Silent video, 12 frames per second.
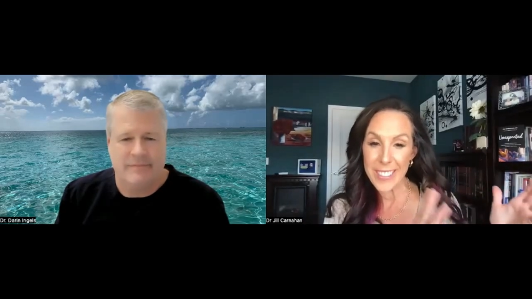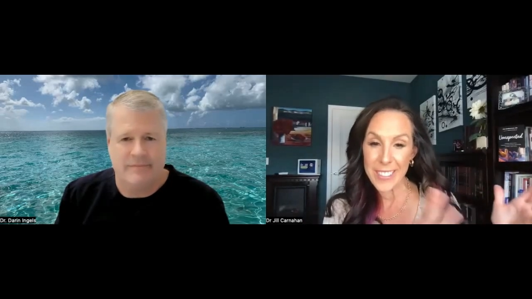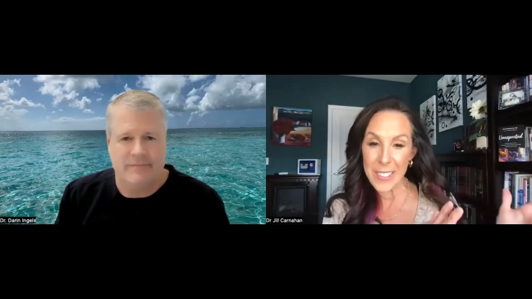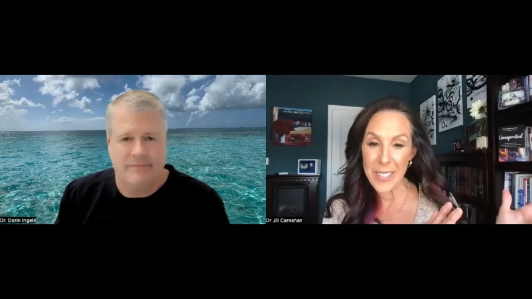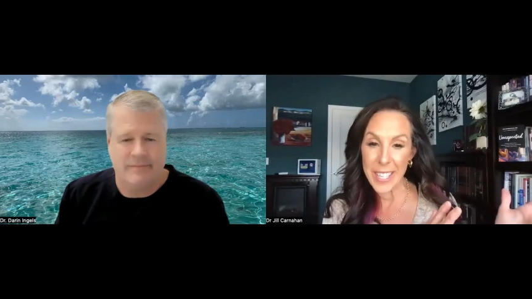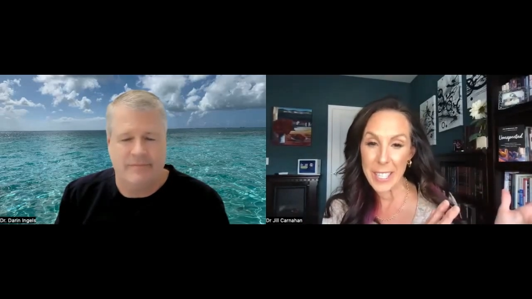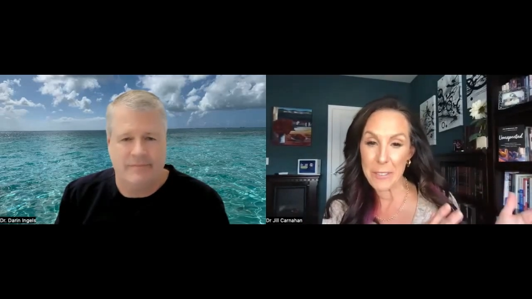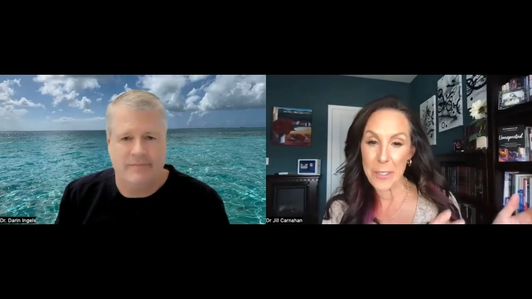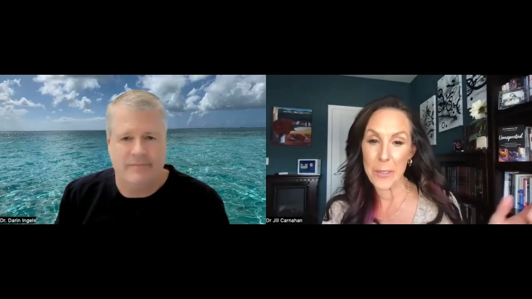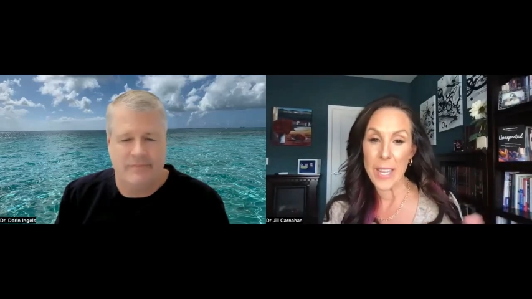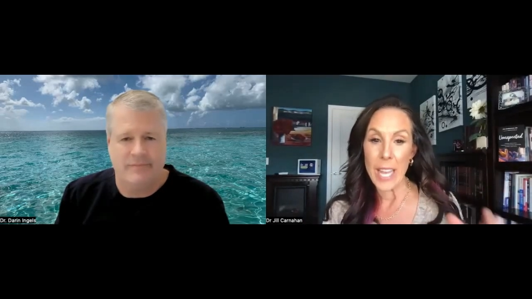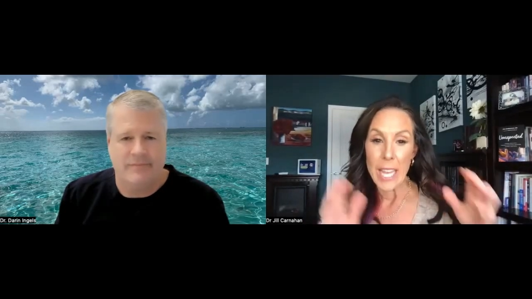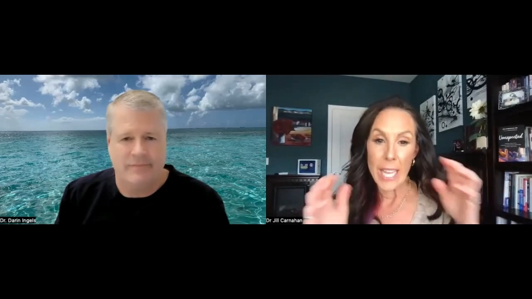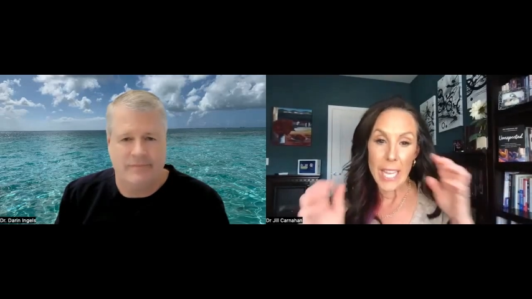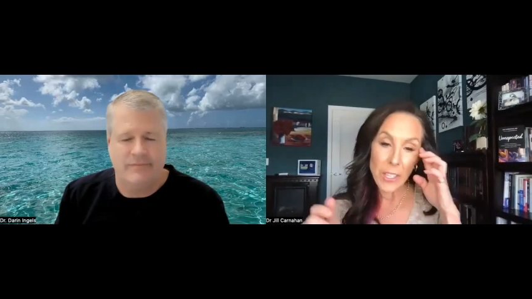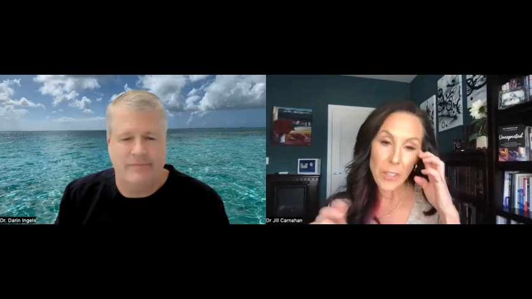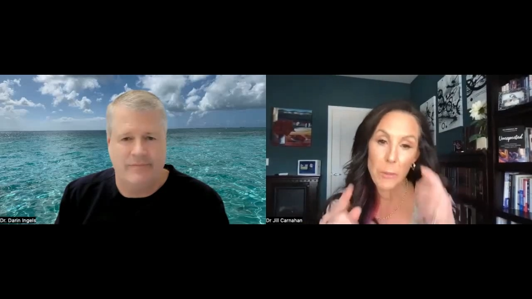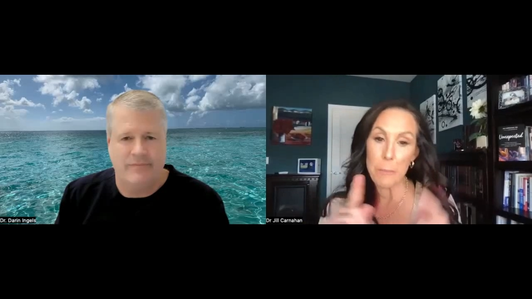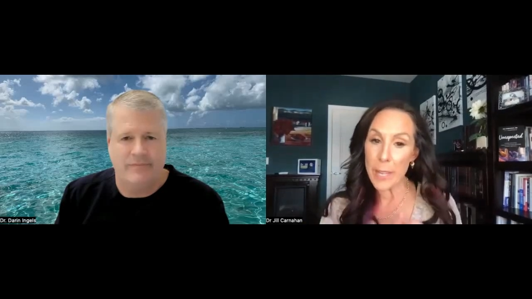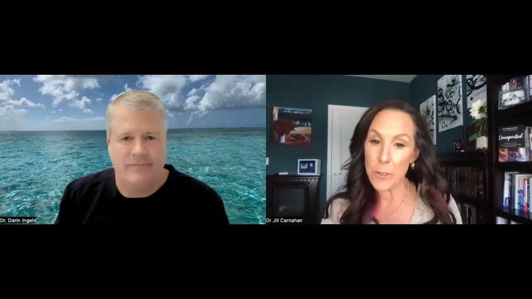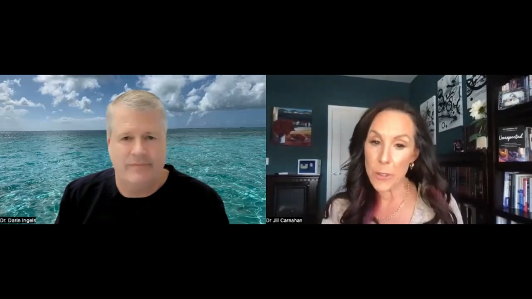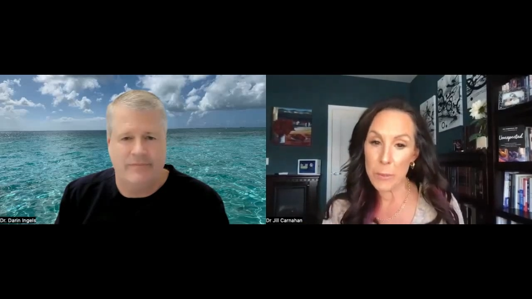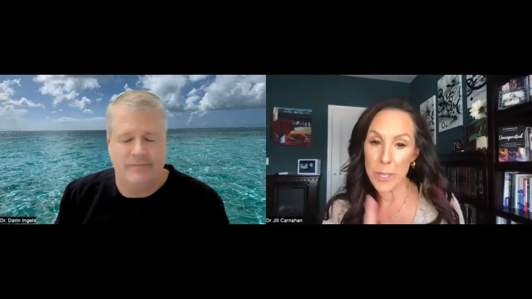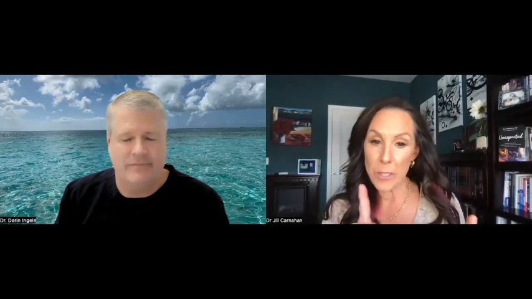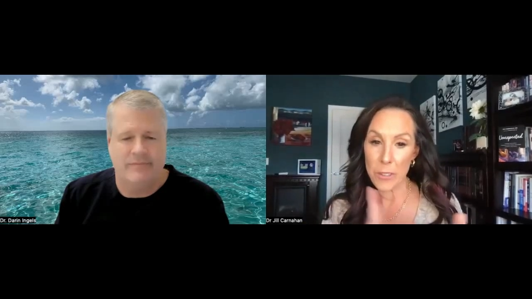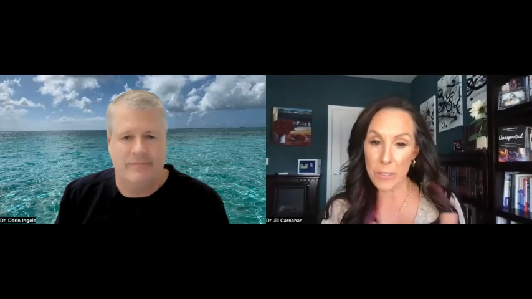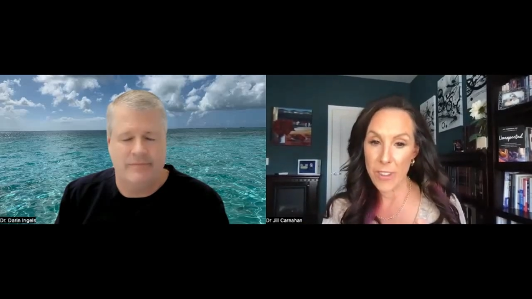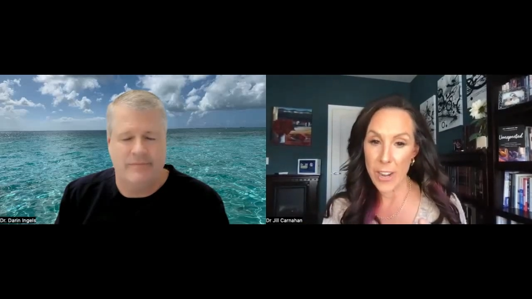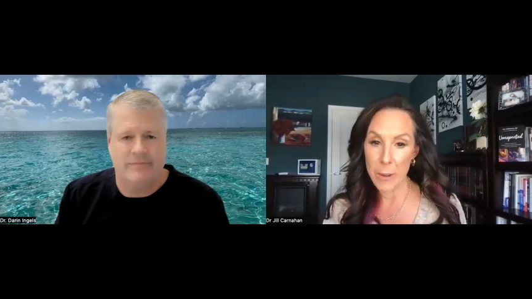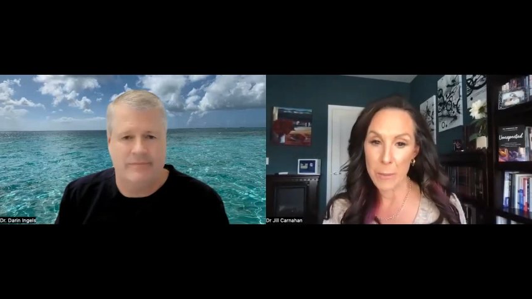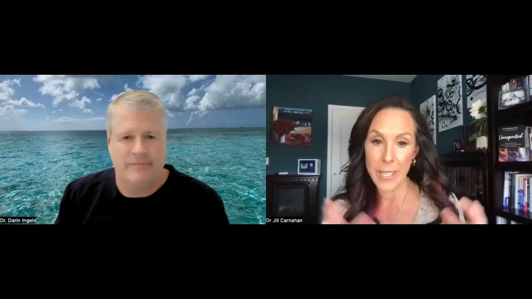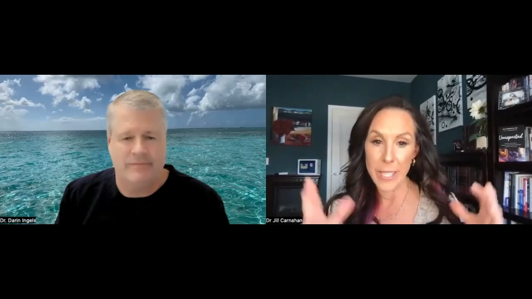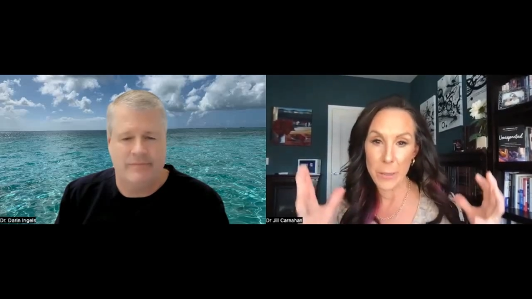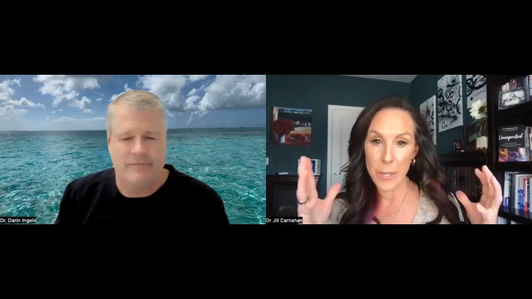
Speaker 1: They're low hanging fruit in your bedroom, in your environment.